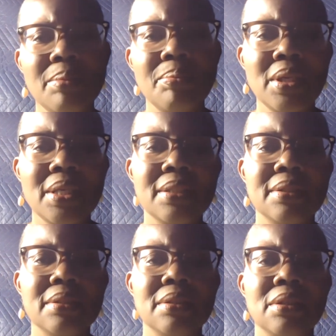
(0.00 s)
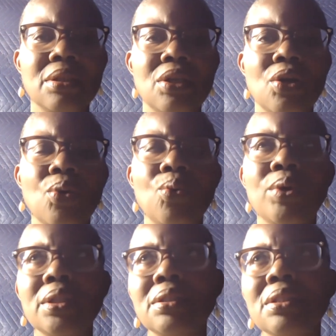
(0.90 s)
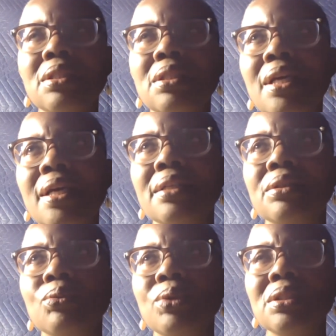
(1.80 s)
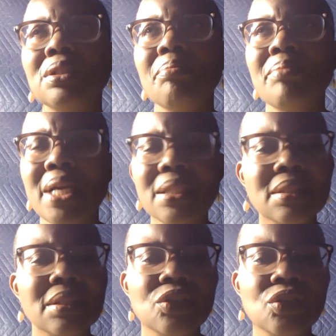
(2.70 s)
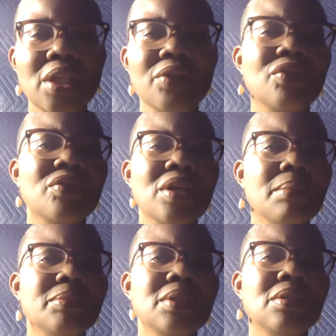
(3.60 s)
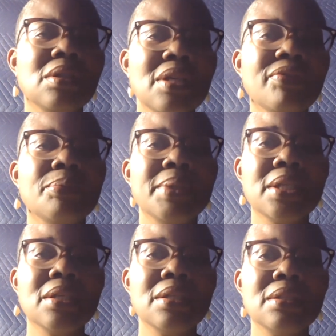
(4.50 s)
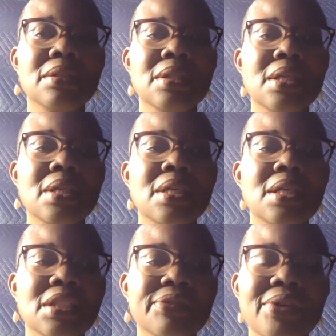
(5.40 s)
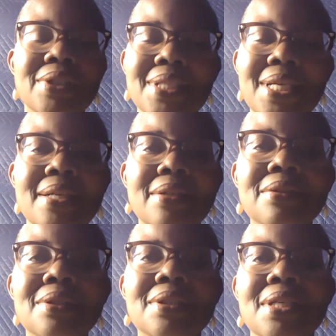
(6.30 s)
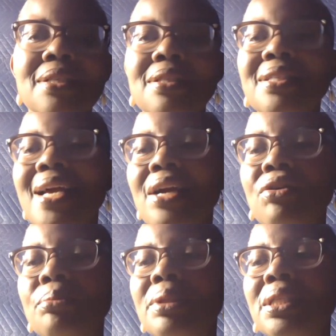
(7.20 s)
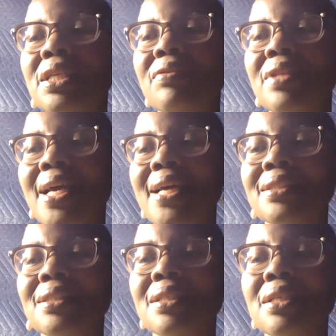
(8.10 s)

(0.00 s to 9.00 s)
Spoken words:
place? What is the message that you've come to deliver? Because as far as our elders say, the Daguerre believe that